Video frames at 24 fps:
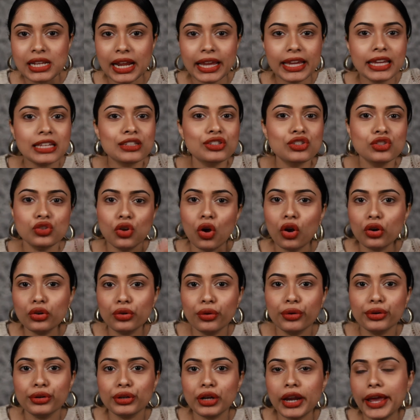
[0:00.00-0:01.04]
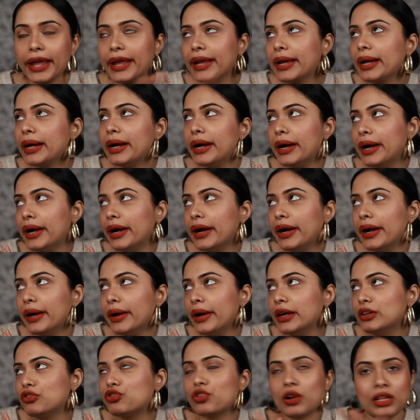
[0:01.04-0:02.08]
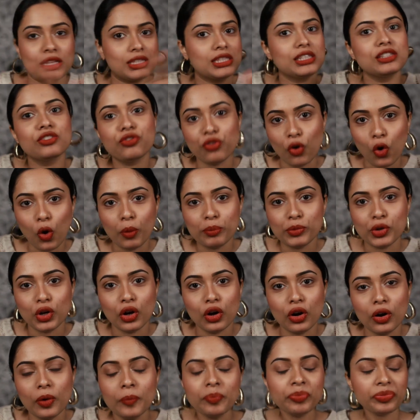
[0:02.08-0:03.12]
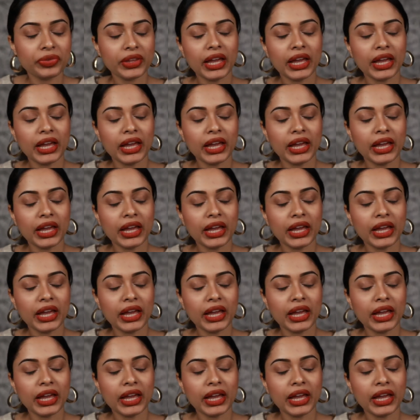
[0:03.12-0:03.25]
It's not going to transform your